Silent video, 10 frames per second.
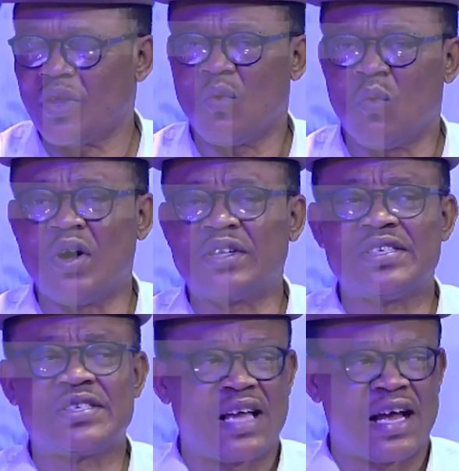one thing
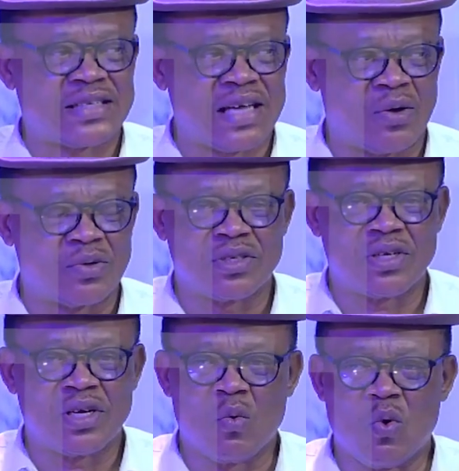stands out.
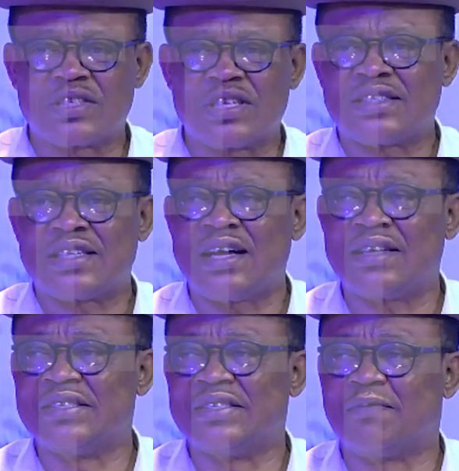What stands
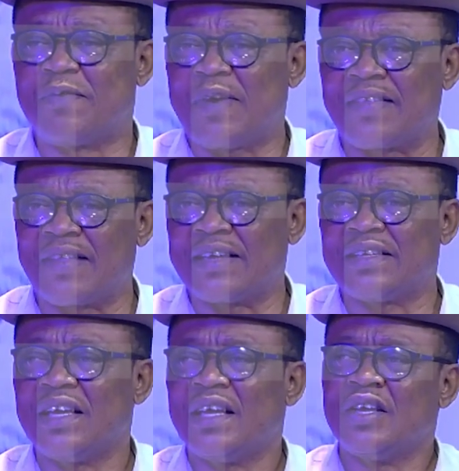out is the fact that
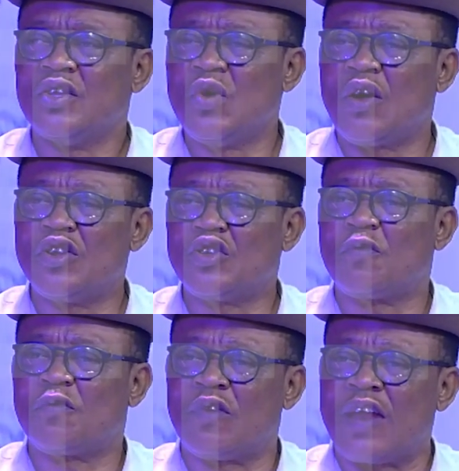you are going to
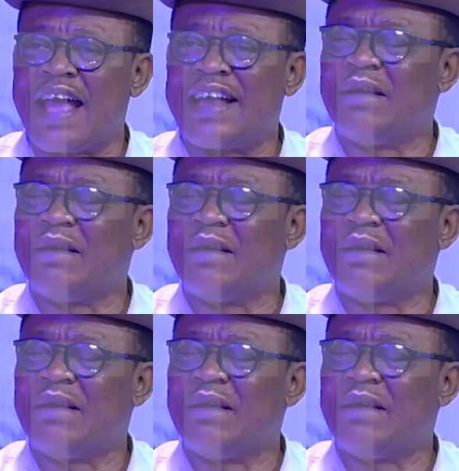fly the